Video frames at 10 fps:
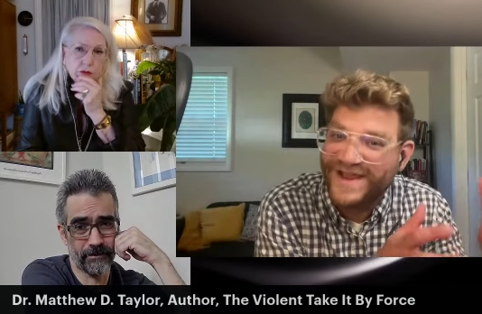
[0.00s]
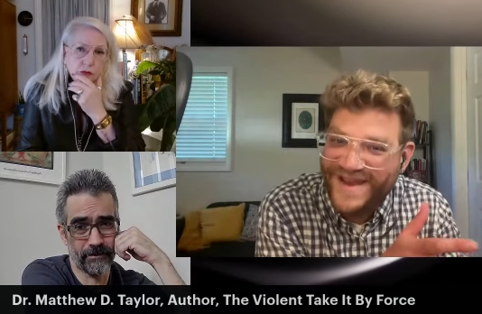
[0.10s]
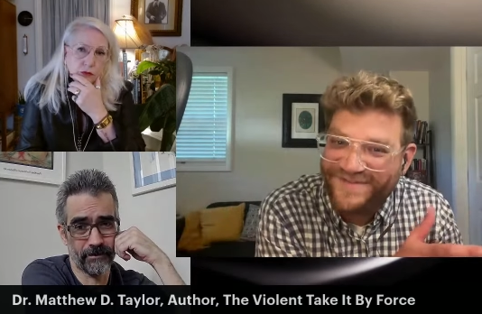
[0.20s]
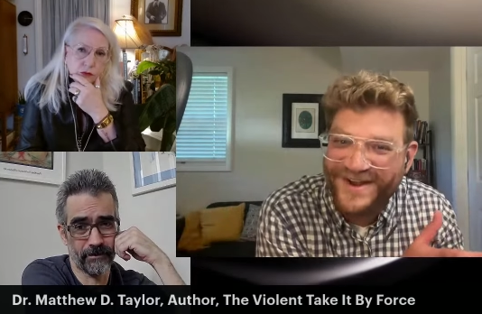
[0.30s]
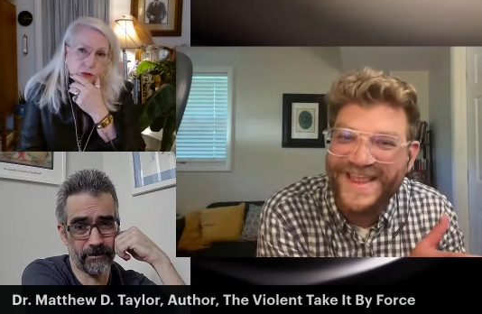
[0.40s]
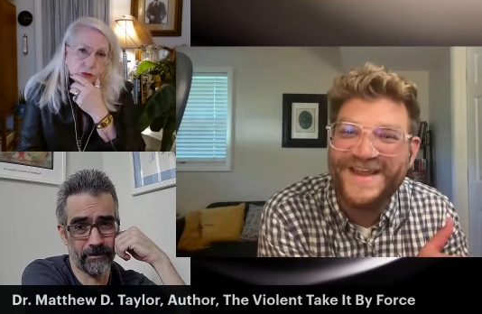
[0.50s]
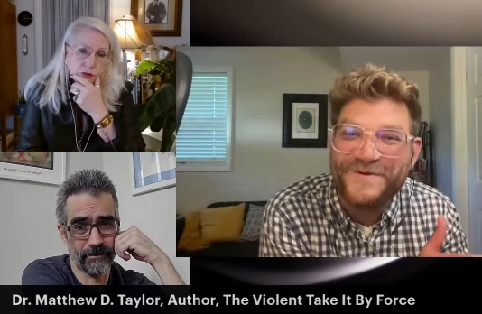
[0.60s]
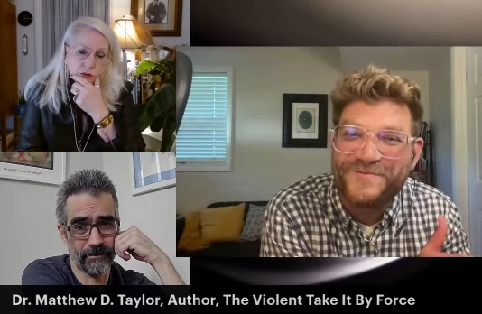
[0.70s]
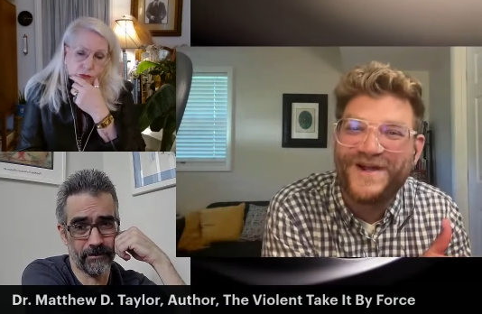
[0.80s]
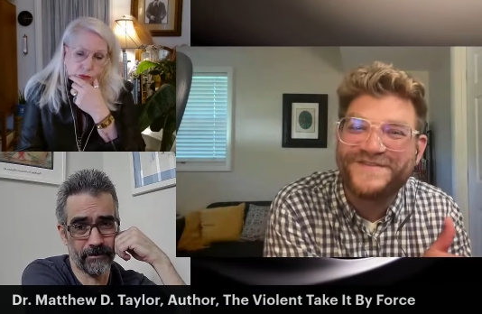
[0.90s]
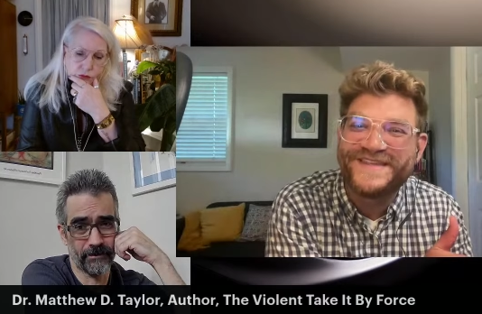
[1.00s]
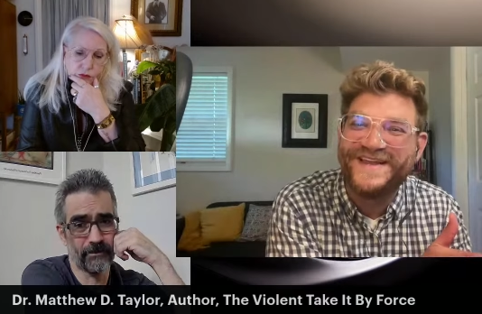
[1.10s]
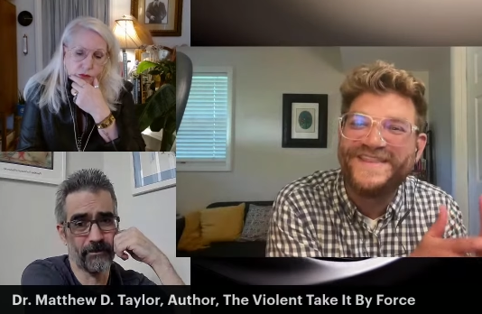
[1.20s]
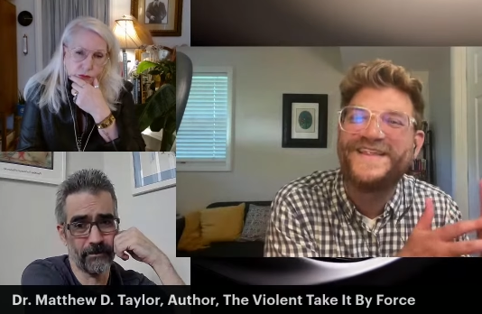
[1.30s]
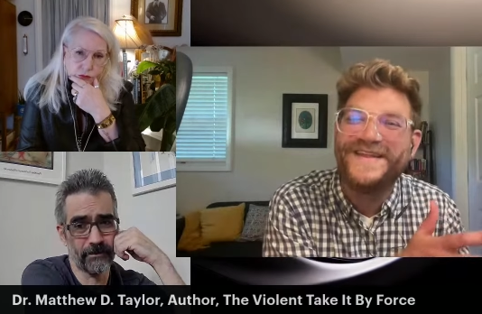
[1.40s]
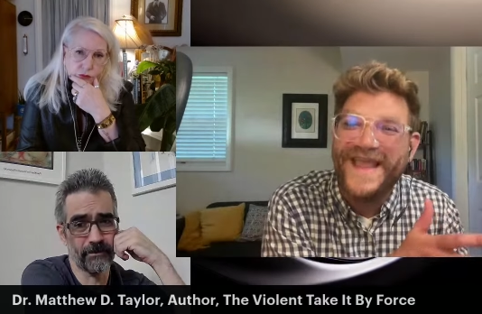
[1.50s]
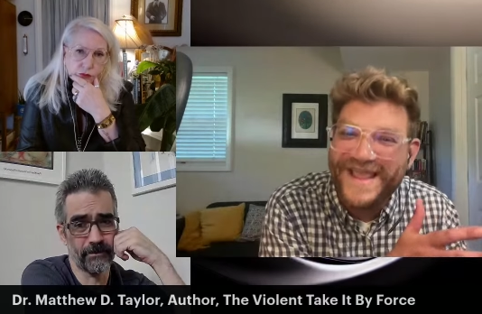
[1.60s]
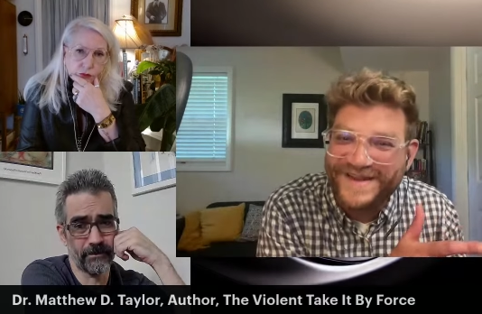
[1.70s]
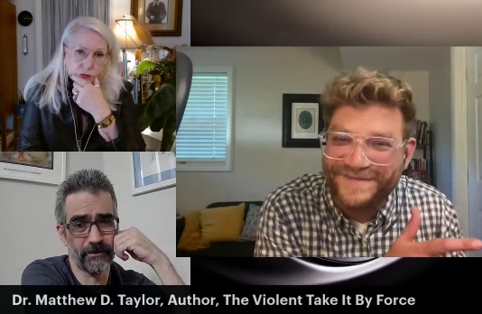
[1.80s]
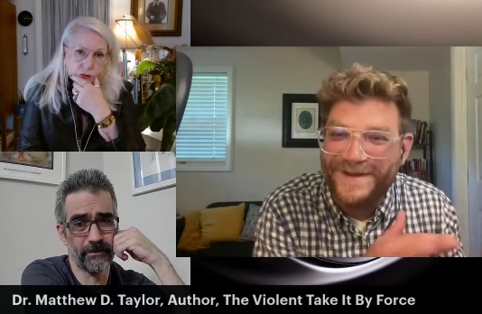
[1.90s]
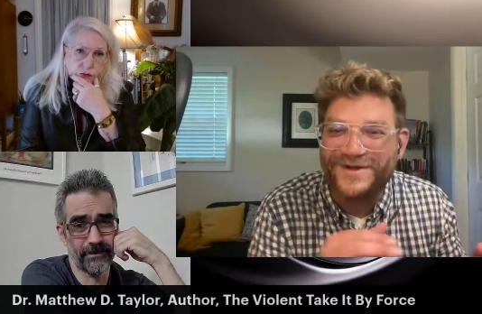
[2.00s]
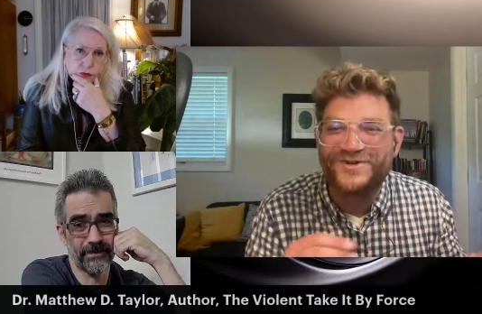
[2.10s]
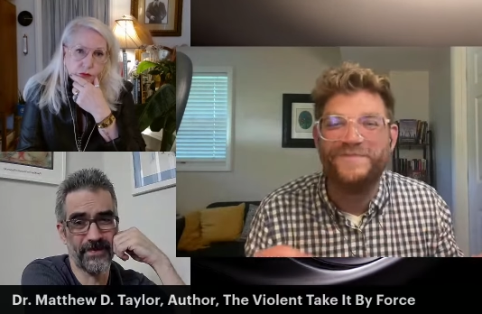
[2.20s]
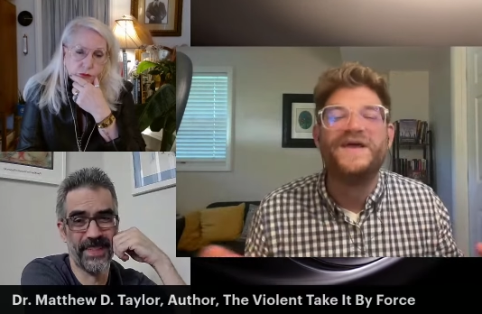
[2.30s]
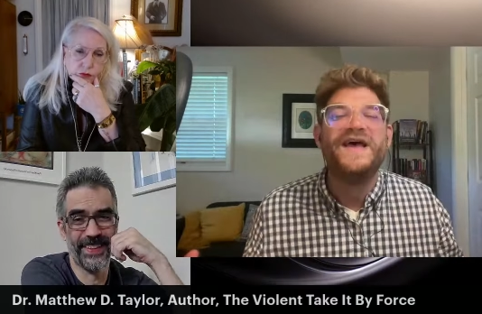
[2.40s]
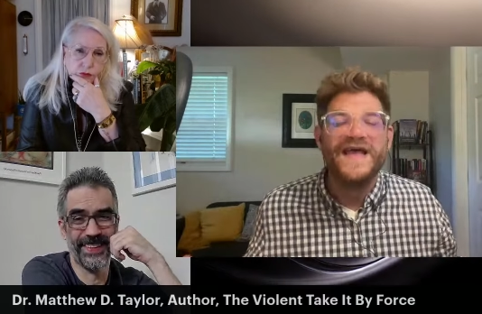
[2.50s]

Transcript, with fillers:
Speaker 1: they never, they never prophesy anything negative about Trump.